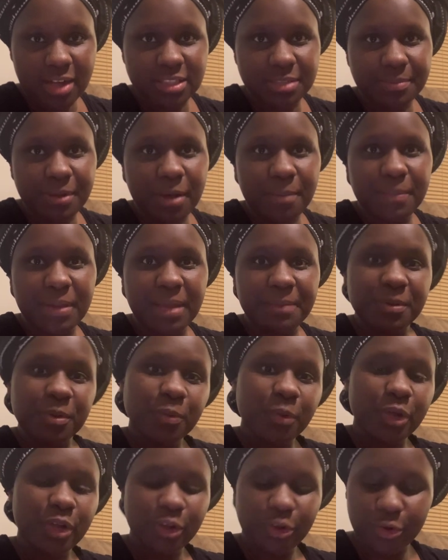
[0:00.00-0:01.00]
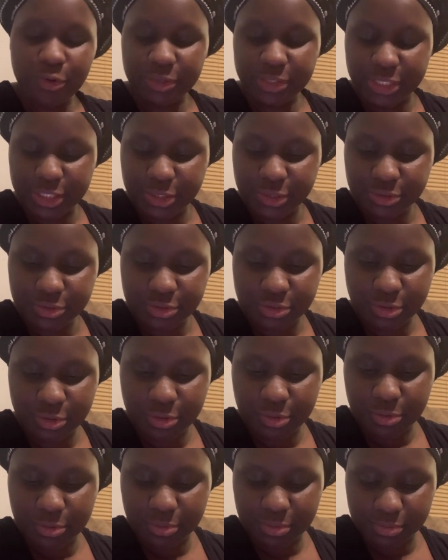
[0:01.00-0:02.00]
about baby wearing earlier,
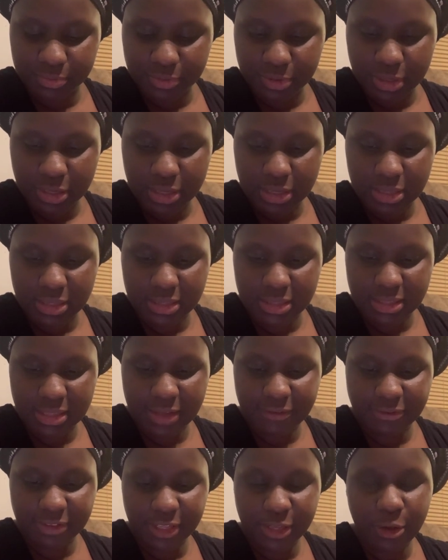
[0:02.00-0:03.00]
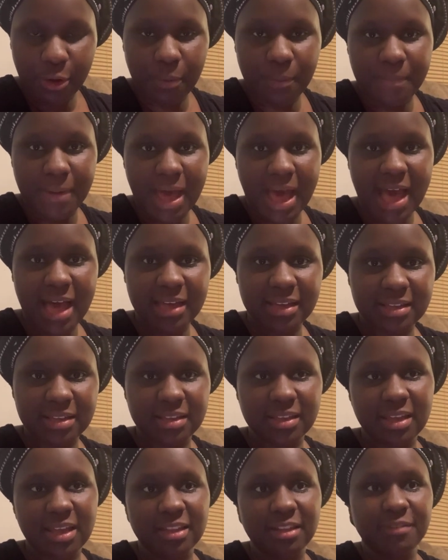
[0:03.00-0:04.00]
so definitely go back
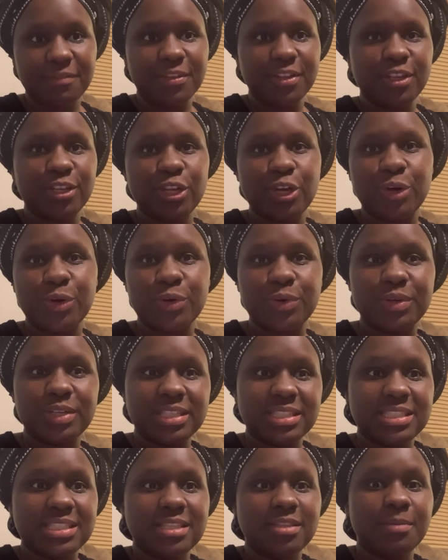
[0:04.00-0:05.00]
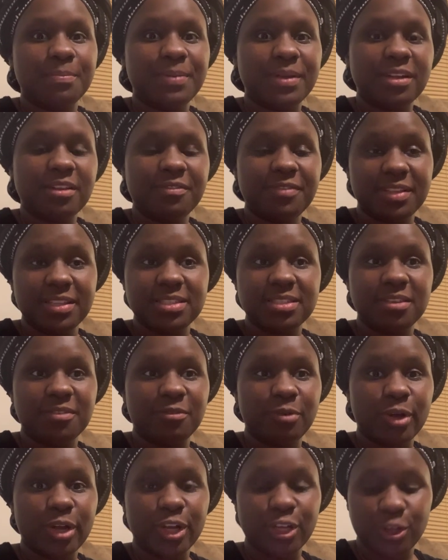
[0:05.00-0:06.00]
in the video and see the benefits of
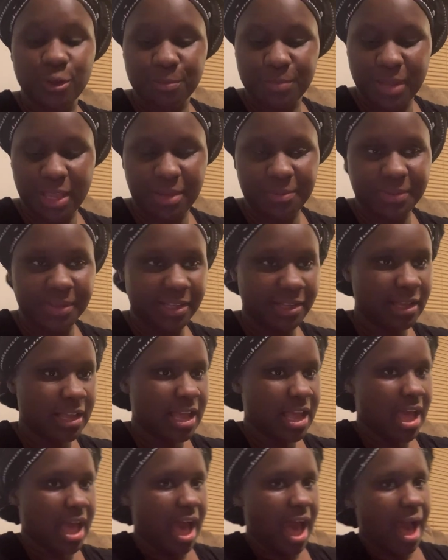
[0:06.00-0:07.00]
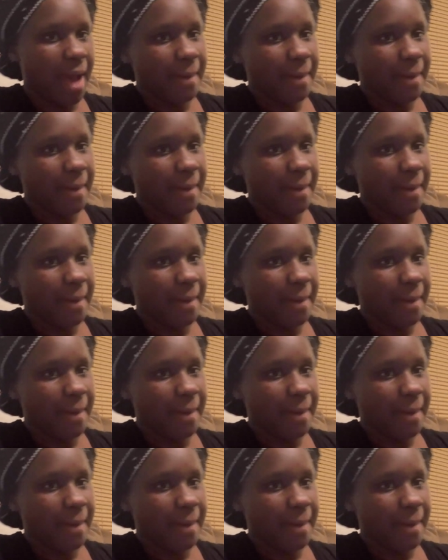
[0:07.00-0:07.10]
wearing your baby. I